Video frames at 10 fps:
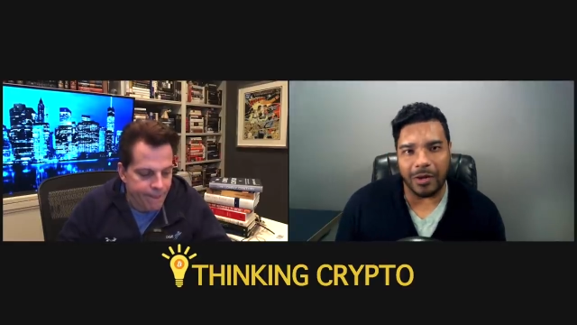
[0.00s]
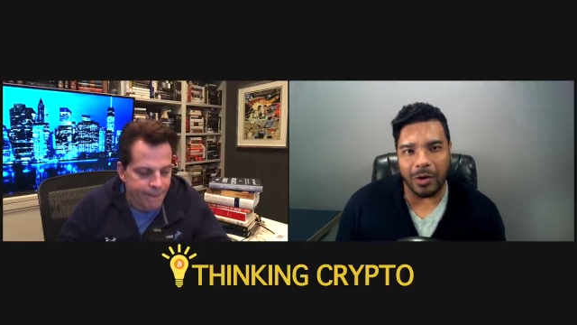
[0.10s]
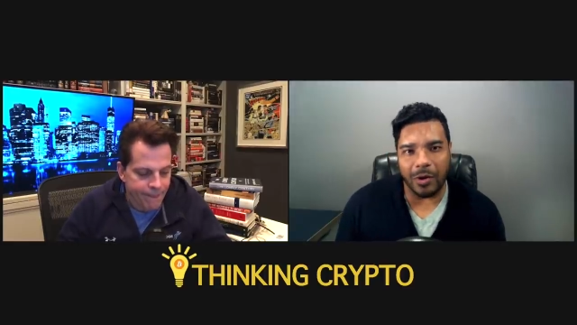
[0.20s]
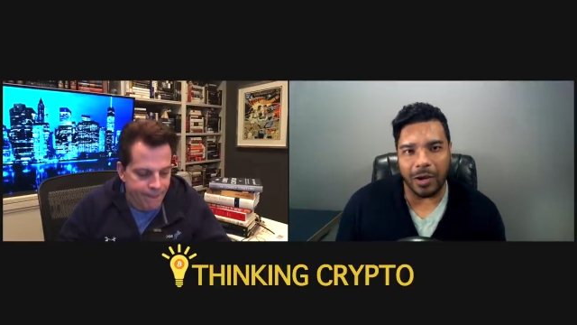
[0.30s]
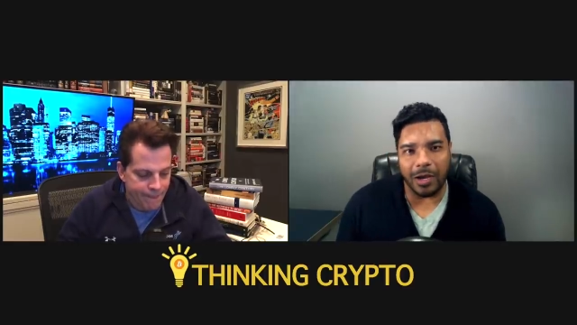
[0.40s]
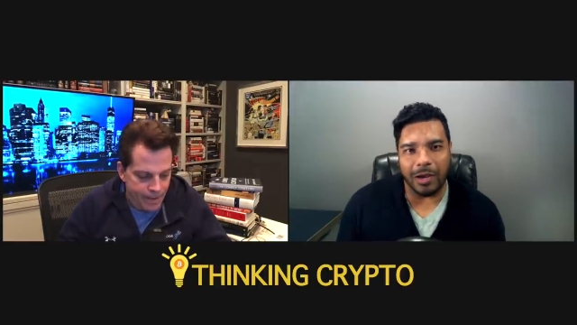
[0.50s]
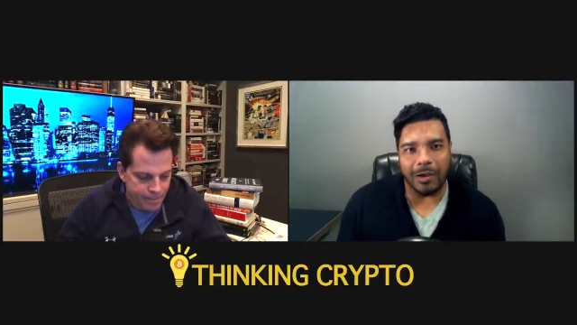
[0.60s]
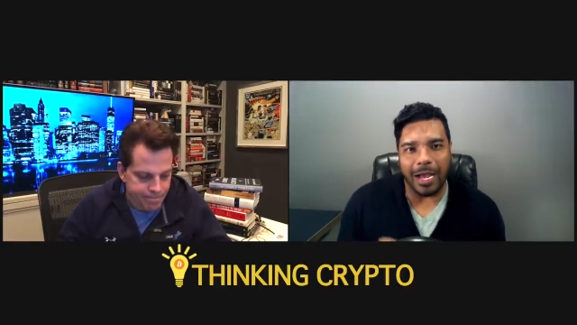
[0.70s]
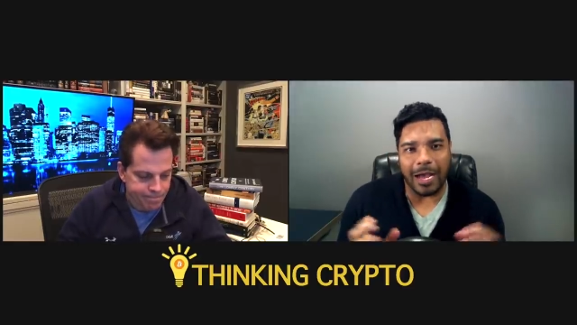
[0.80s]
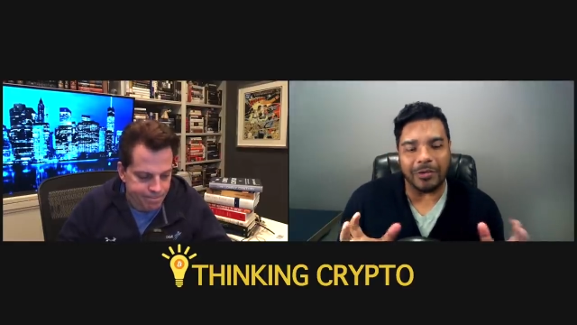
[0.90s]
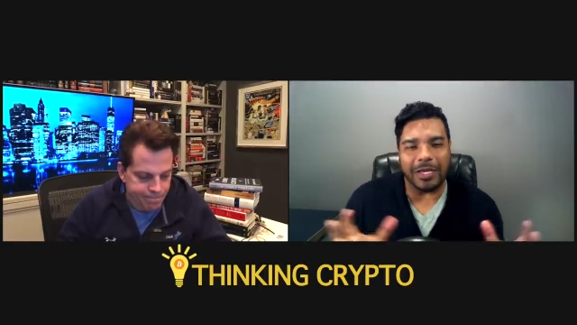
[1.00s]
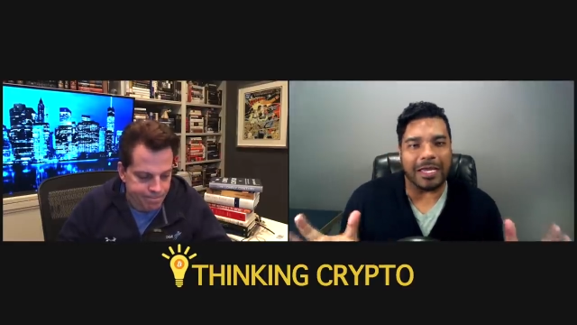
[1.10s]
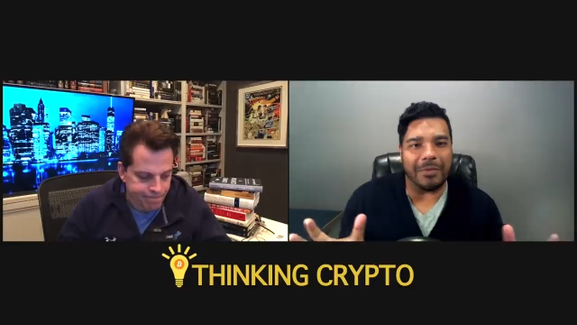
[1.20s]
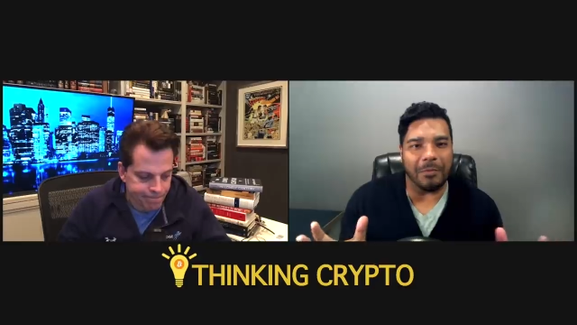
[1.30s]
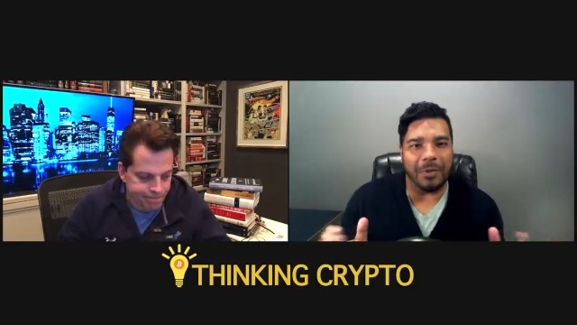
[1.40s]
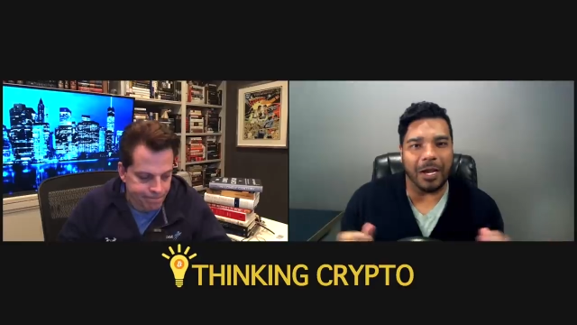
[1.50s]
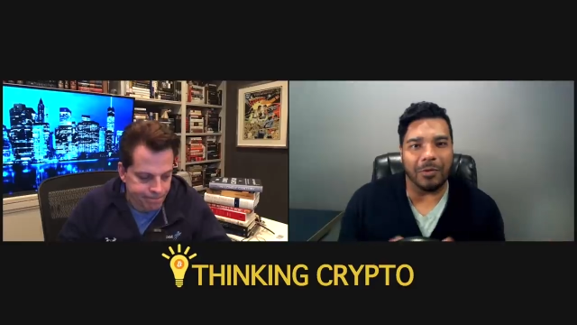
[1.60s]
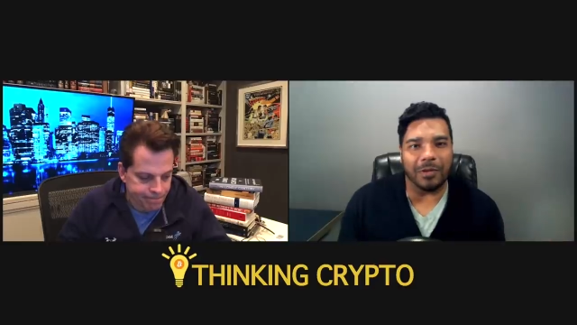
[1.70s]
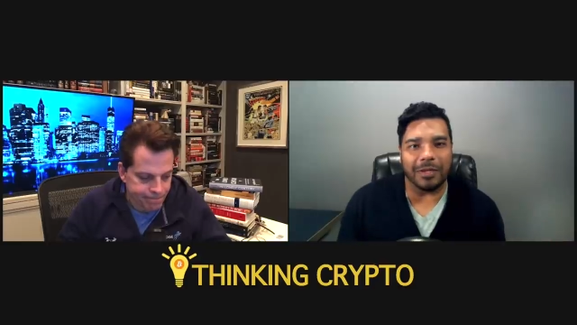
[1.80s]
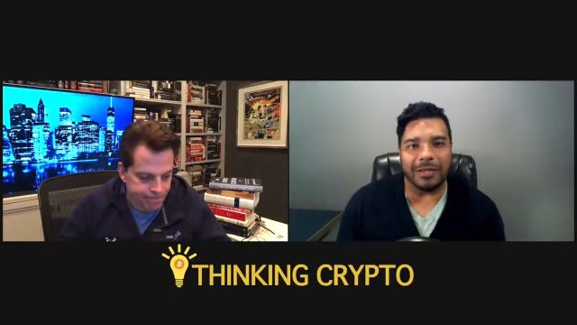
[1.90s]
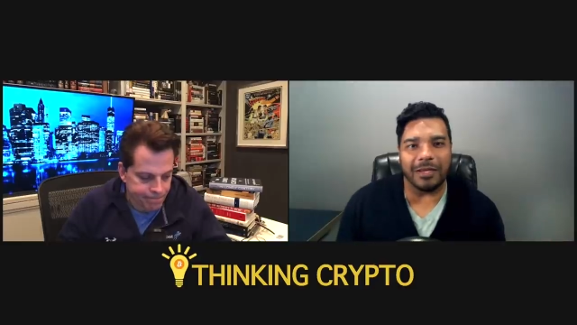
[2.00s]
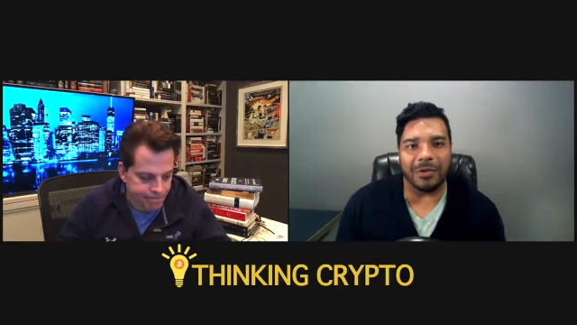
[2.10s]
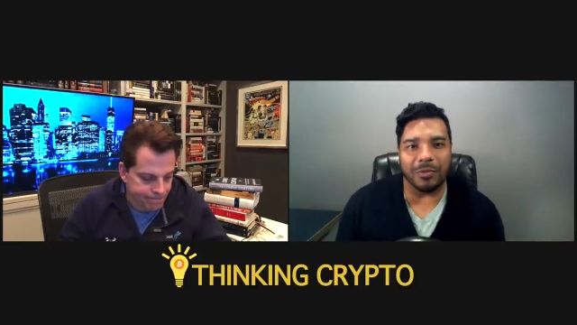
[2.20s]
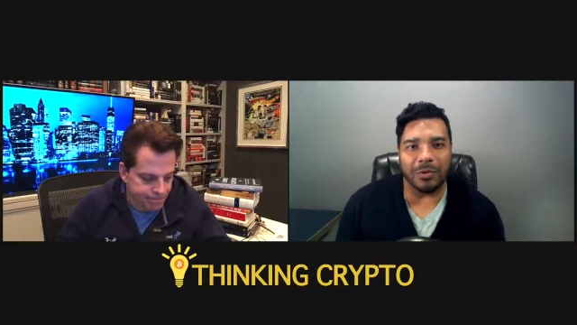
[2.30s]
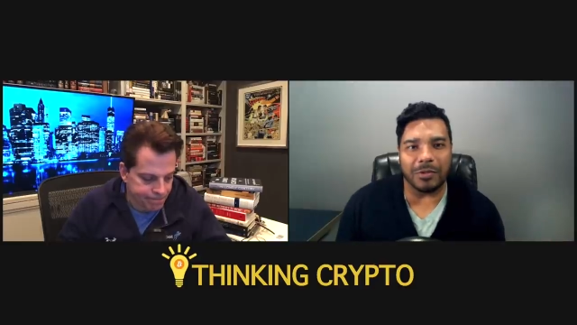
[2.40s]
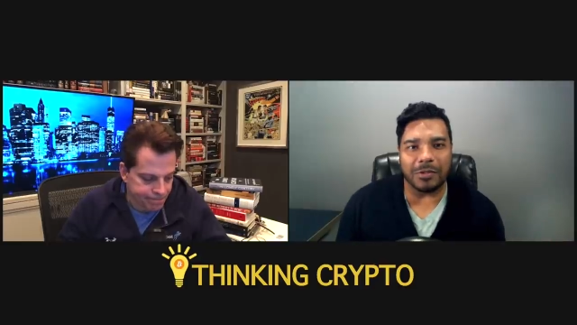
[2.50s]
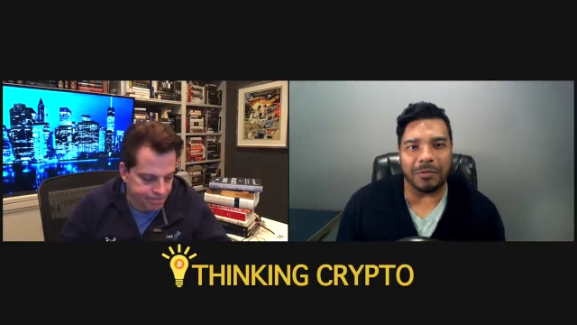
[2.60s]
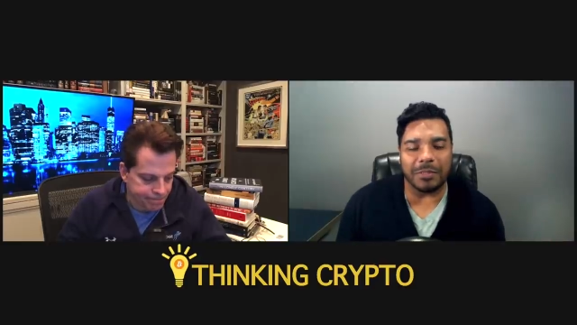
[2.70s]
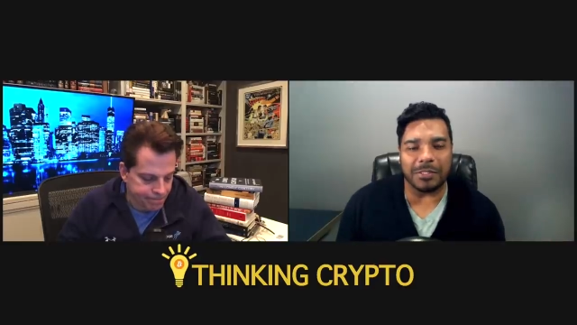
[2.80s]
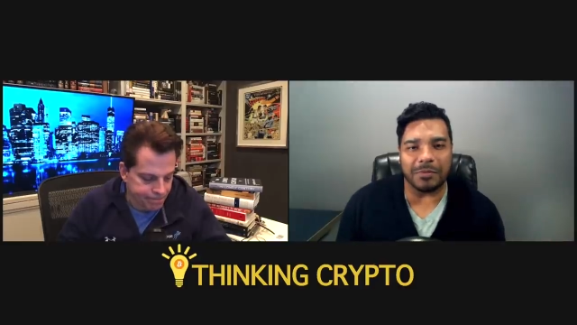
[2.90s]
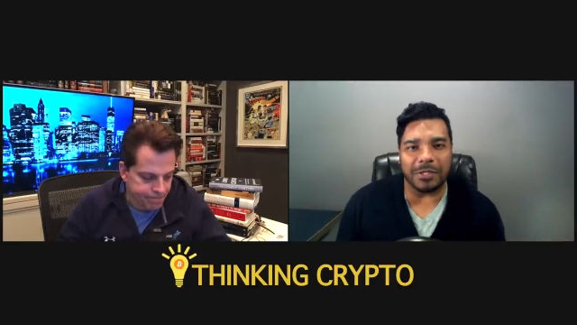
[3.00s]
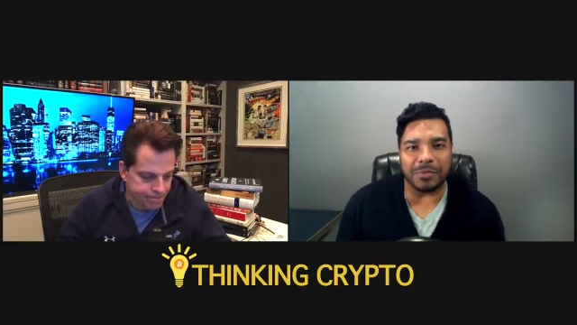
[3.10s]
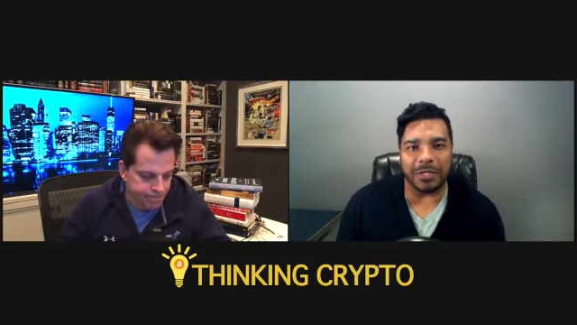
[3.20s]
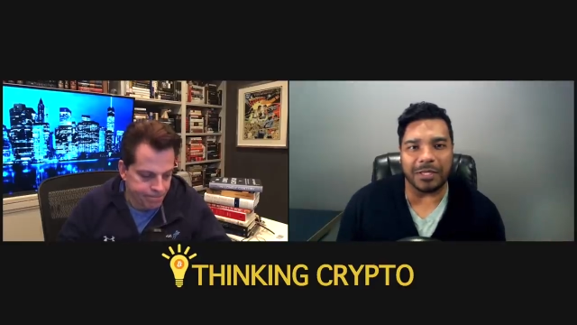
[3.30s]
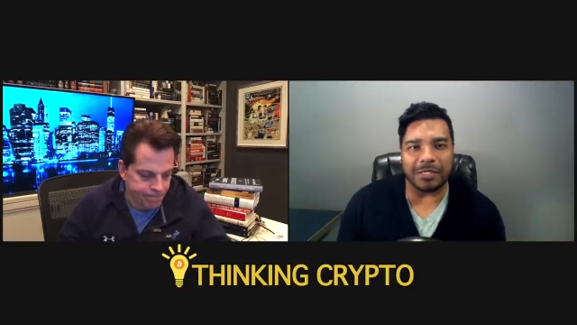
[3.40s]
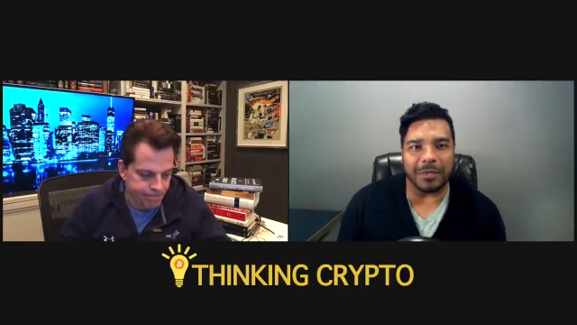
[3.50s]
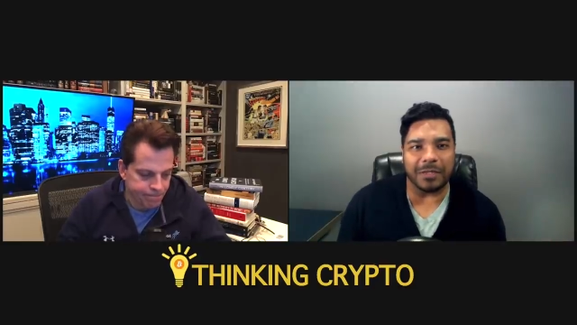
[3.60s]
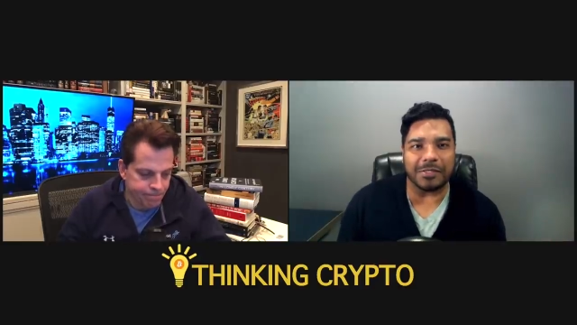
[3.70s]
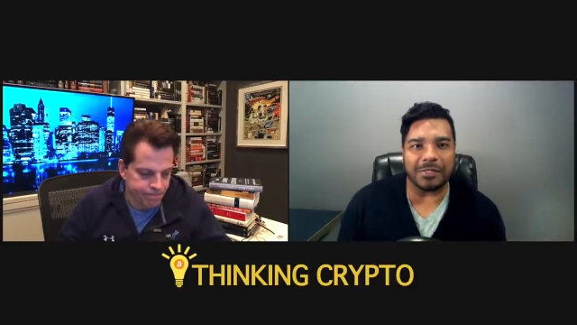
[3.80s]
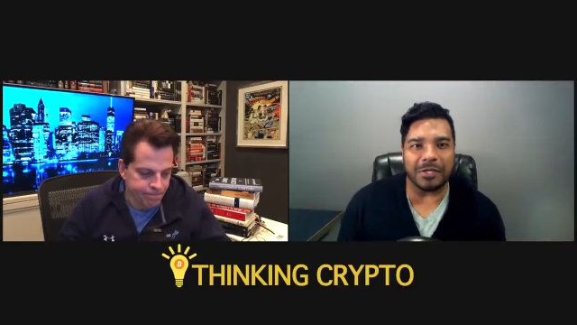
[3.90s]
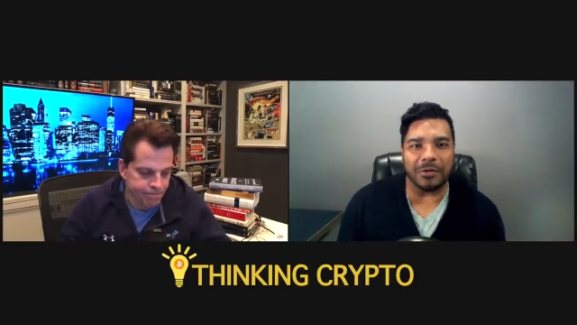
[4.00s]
Speaker 1: uh, how that came about and, and what are maybe some things we can expect this year.